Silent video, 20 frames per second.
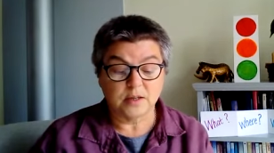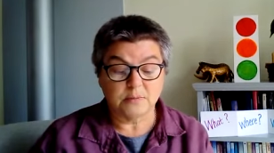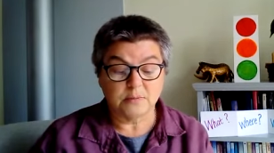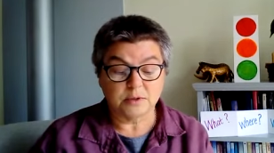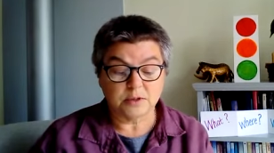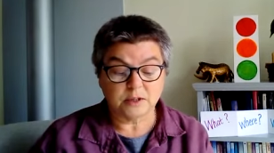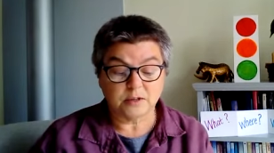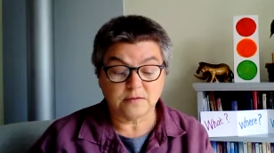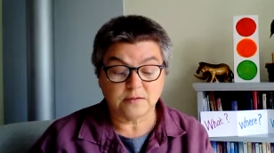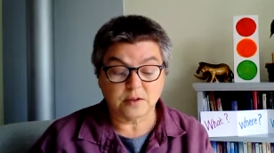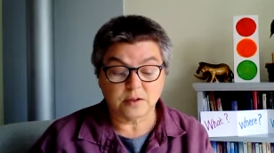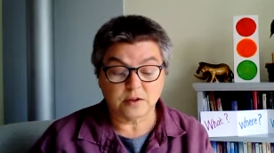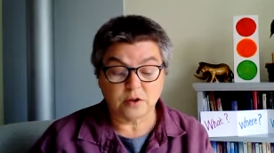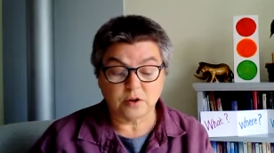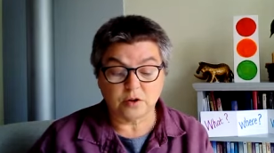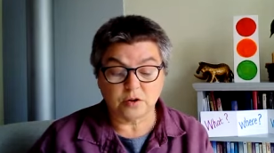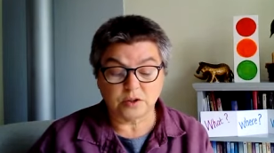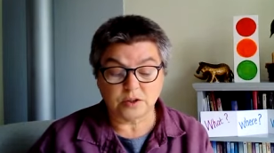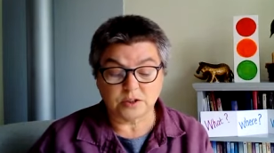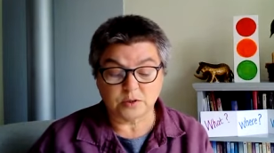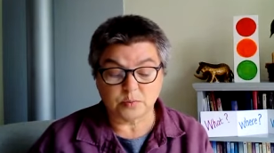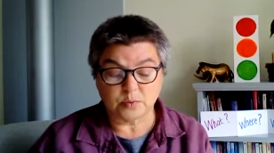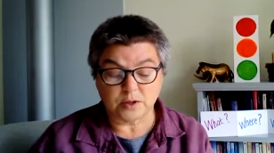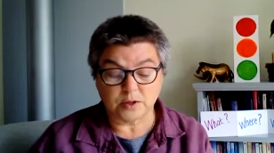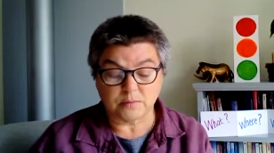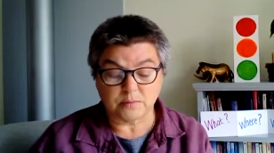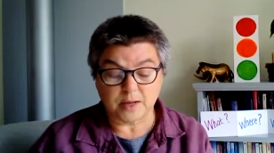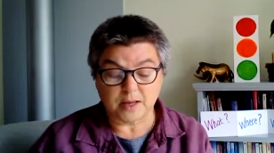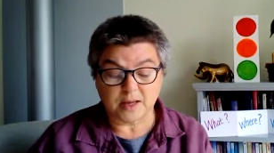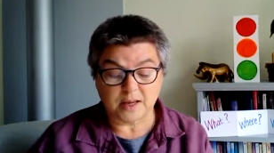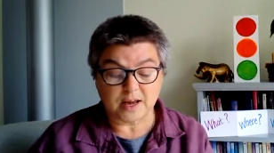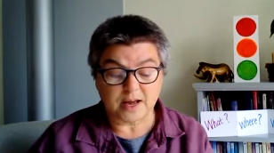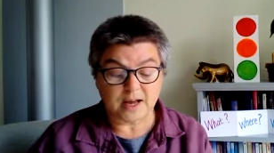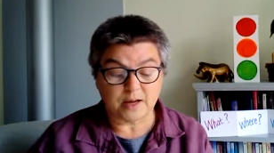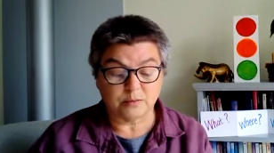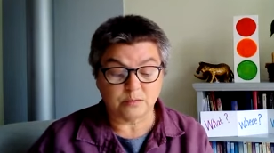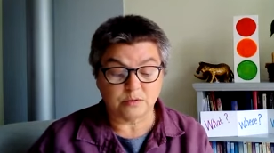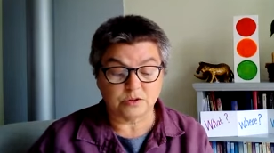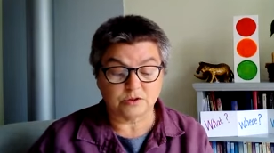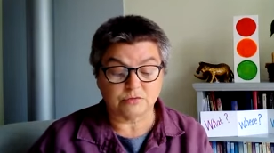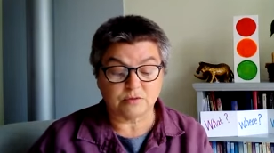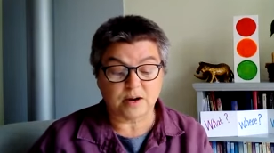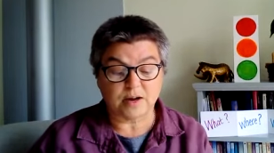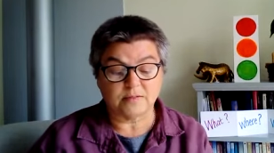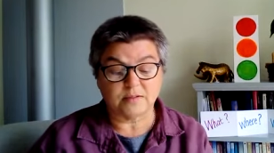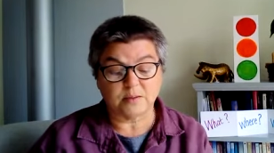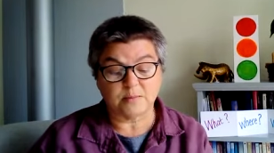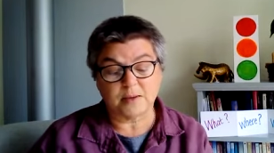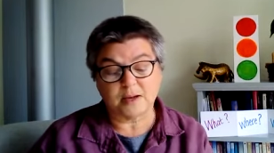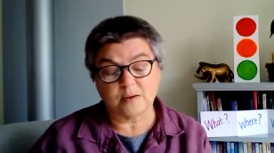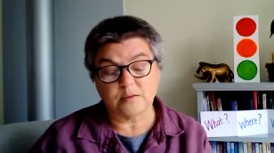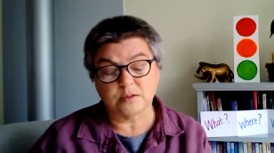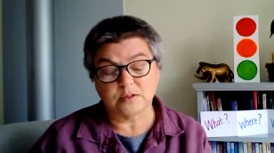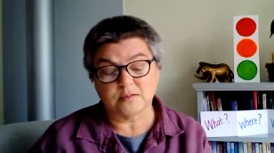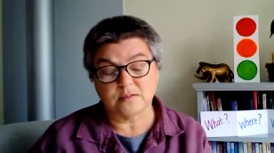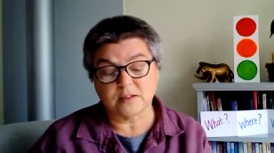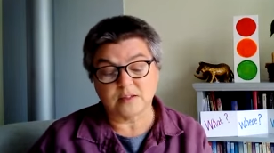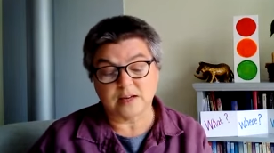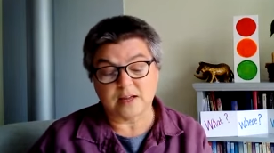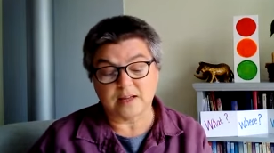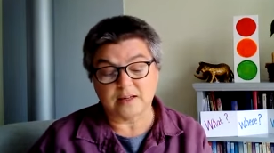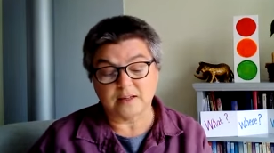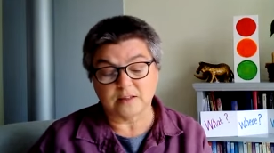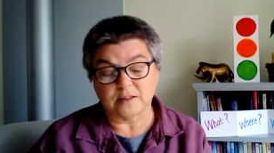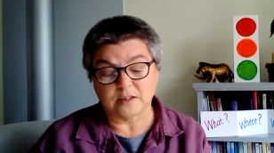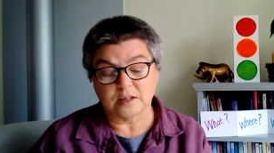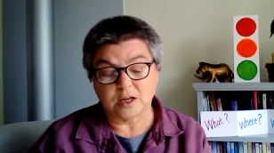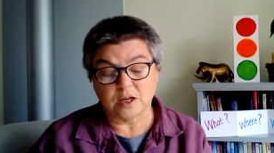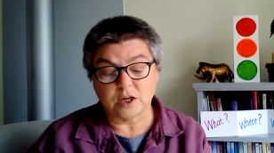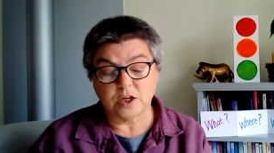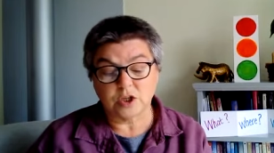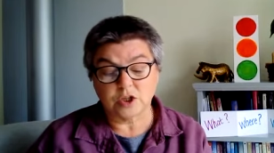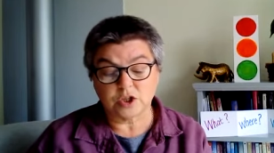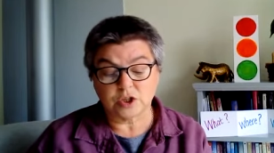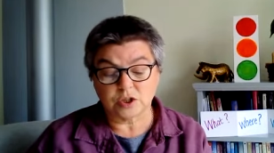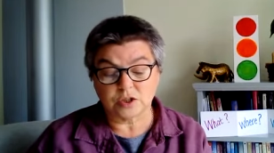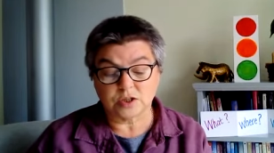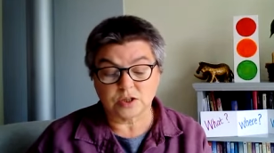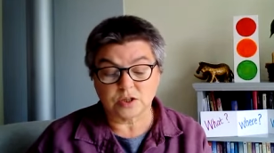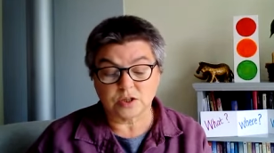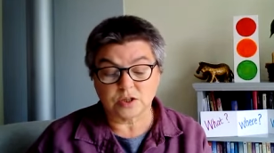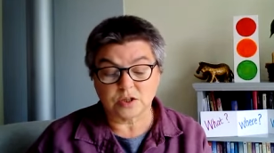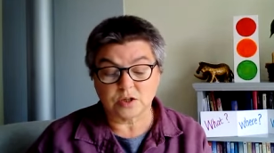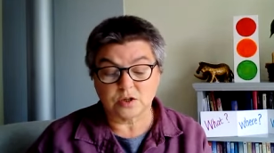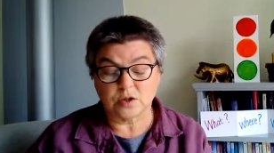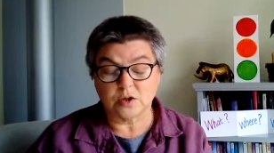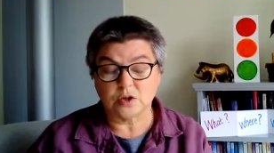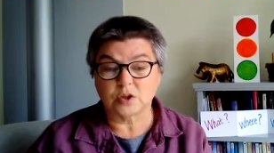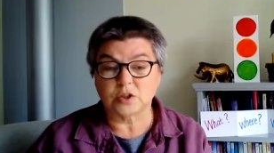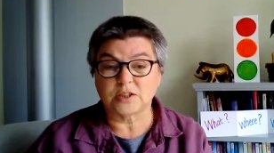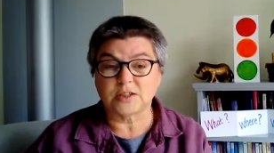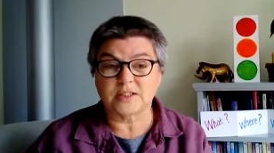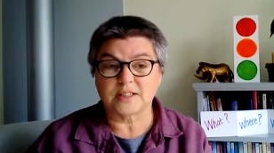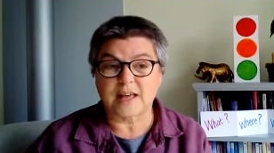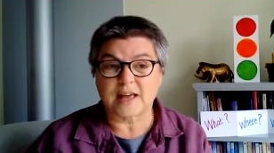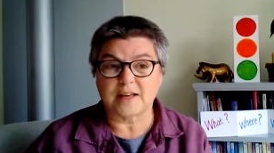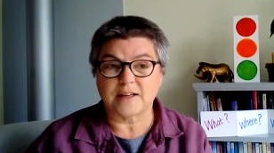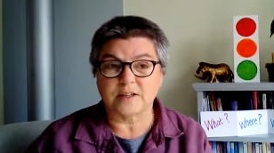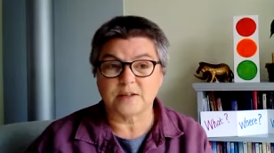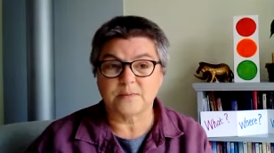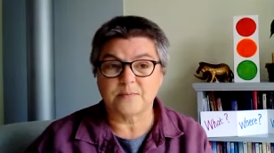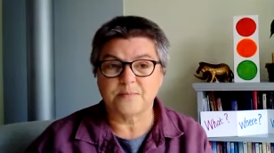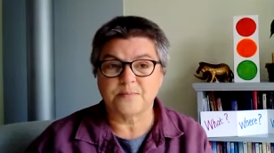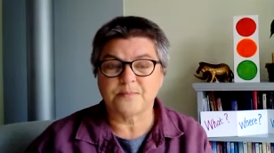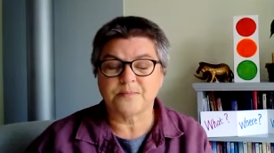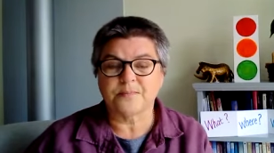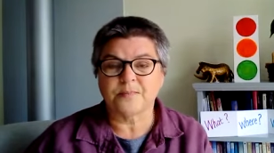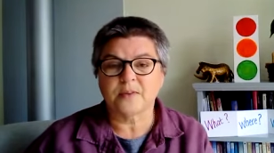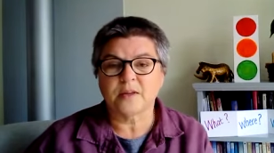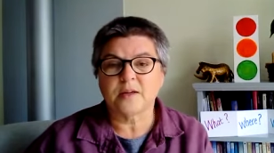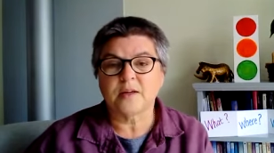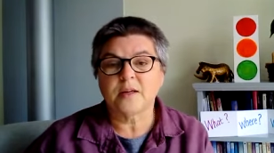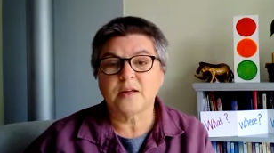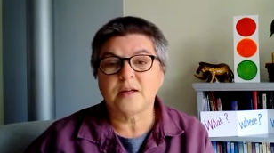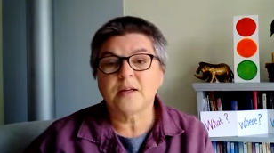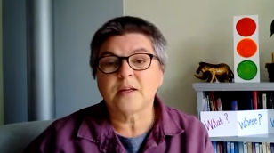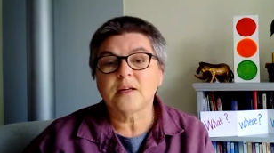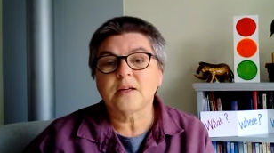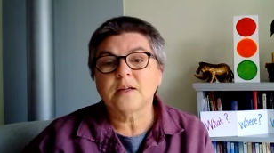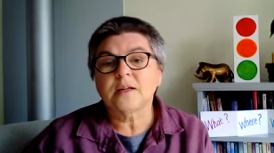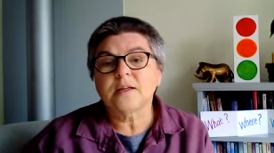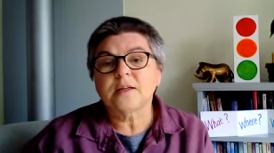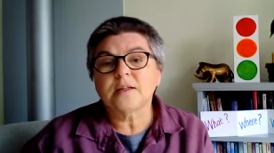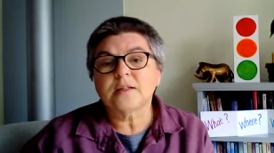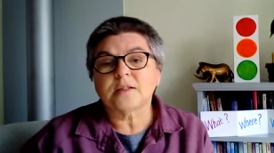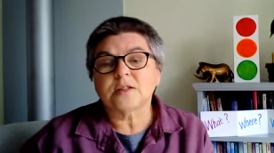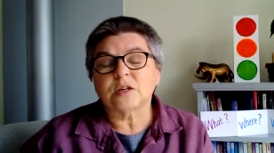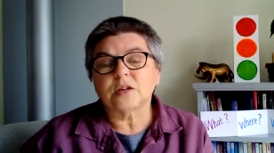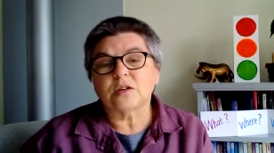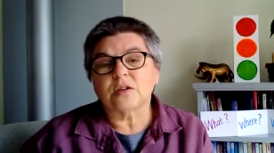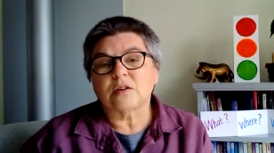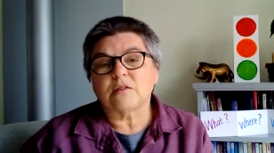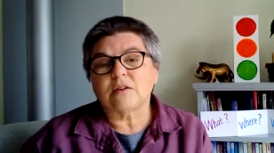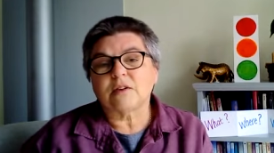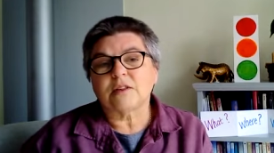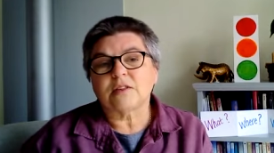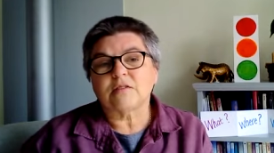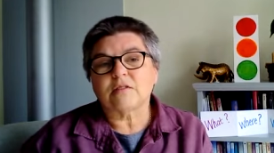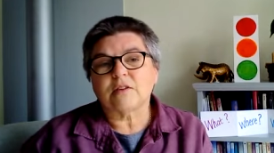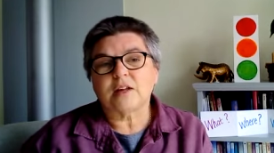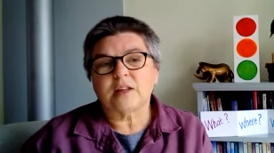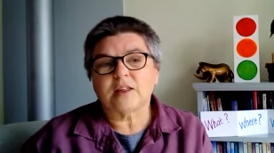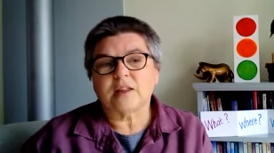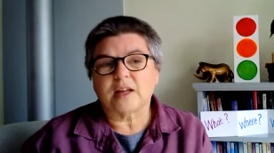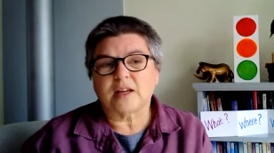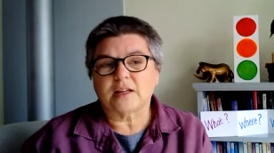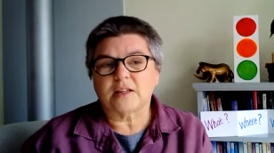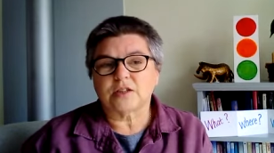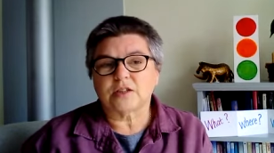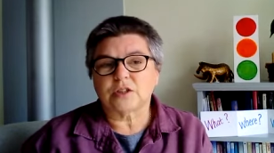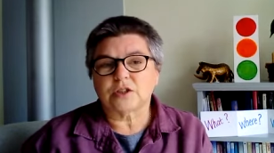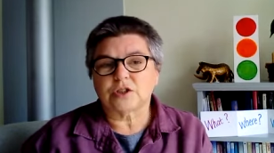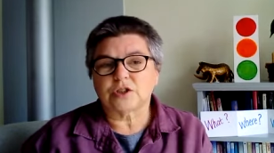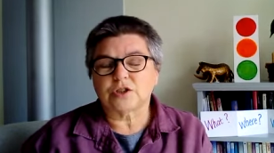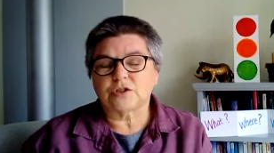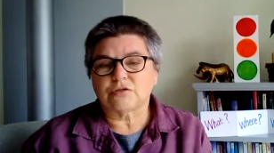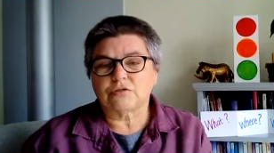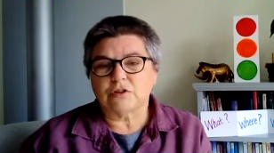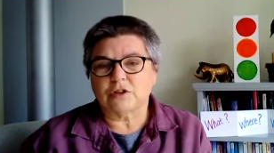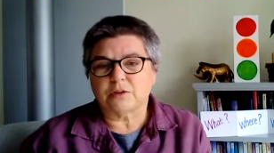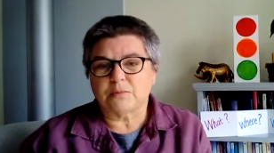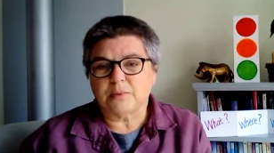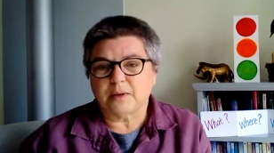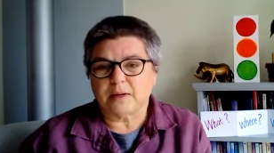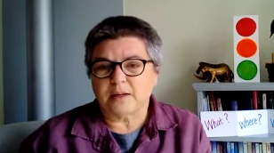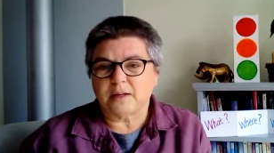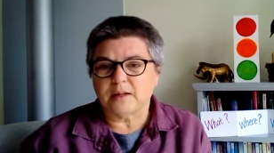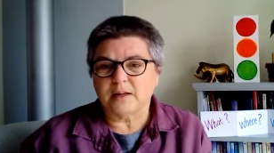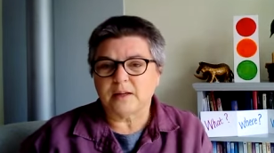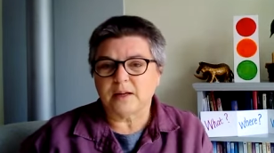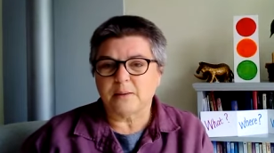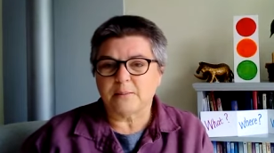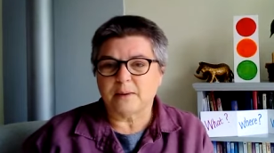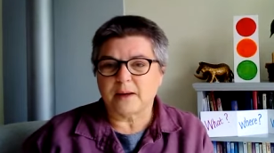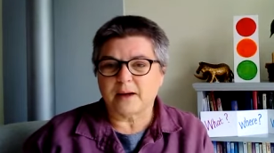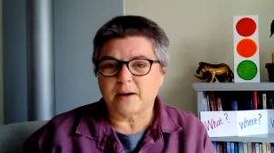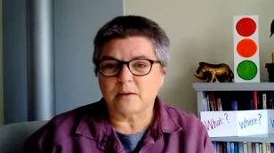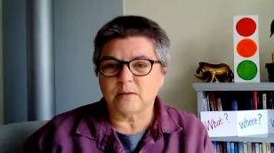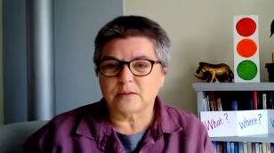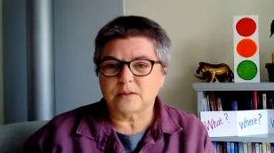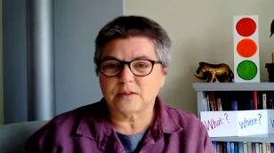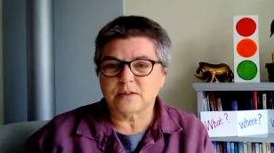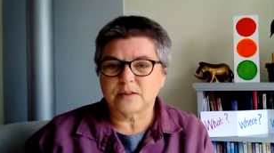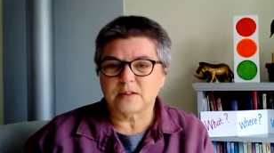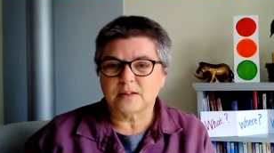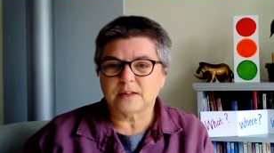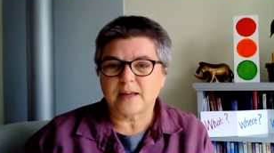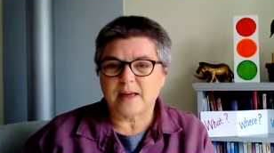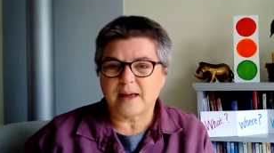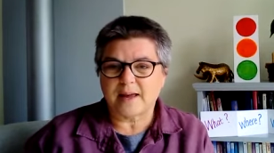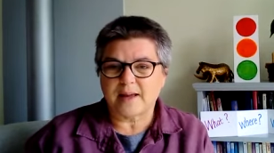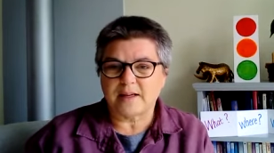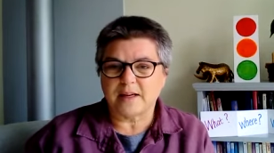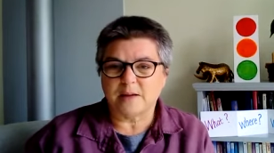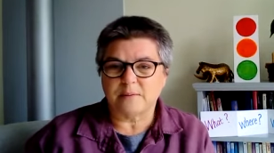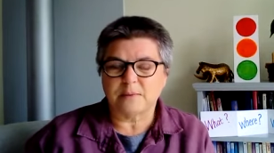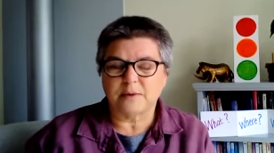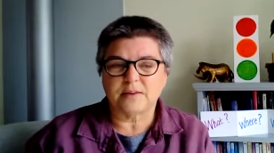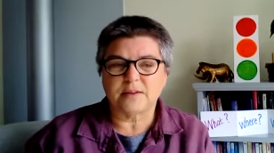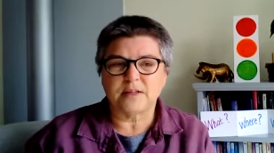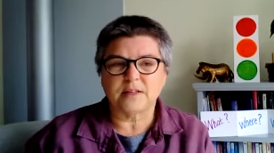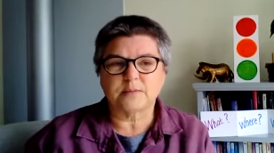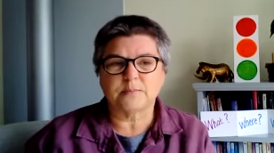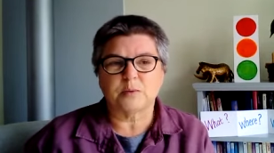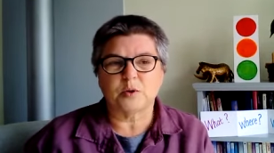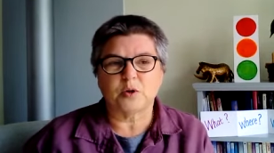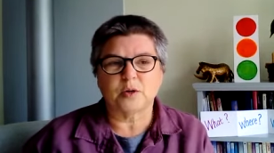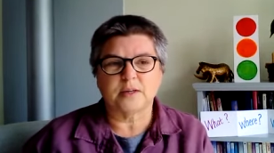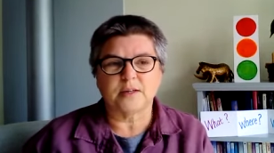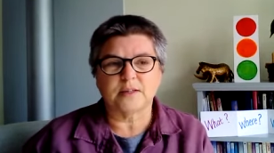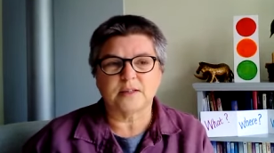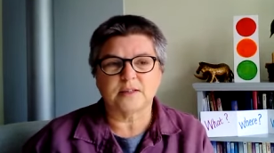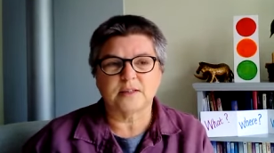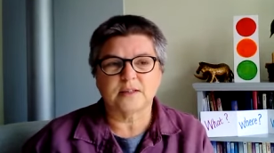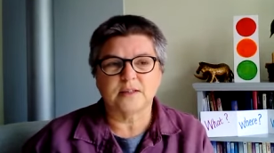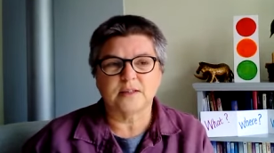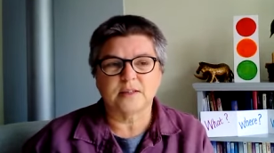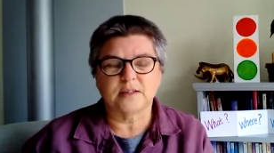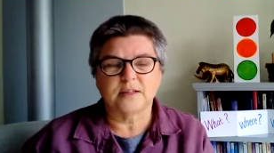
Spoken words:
But if the Lord is with me, I will drive them out of the land, just as the Lord said. So there are three things that struck me about Caleb at this point.